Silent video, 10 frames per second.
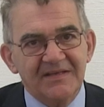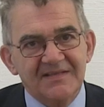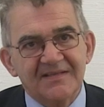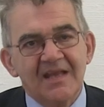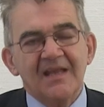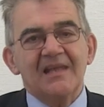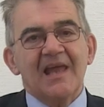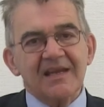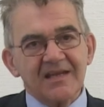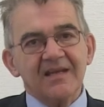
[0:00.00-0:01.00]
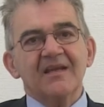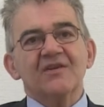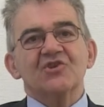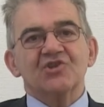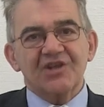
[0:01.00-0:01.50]
Please like,
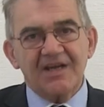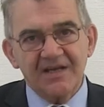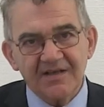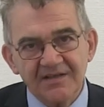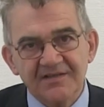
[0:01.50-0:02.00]
share,